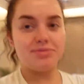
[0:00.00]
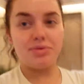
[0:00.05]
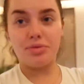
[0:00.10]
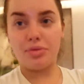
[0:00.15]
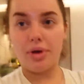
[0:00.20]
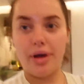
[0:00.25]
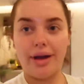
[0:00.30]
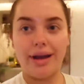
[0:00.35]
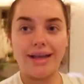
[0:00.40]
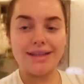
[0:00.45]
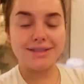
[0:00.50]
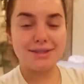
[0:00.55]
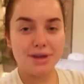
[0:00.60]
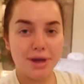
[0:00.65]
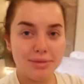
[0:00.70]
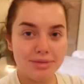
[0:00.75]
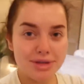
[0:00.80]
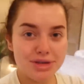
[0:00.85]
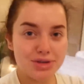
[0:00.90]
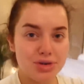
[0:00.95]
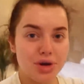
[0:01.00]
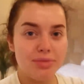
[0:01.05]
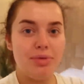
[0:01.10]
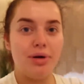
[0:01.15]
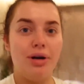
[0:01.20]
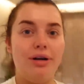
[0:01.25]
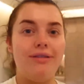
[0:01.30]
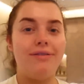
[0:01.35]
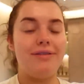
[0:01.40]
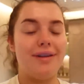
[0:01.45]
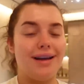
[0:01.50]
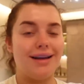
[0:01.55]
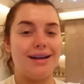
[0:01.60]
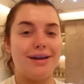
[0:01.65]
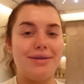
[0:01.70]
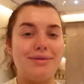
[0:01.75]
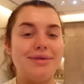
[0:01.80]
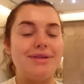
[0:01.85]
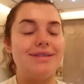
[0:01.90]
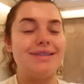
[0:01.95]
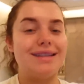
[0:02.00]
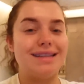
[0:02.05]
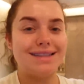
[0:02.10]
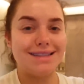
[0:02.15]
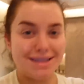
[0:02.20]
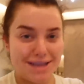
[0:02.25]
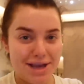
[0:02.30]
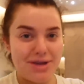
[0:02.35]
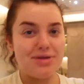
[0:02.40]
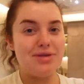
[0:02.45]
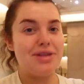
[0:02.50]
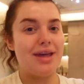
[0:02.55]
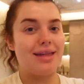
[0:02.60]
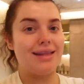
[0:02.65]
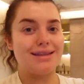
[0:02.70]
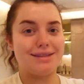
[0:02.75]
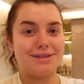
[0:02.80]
But right, it's time to strip off, and I will see you on the other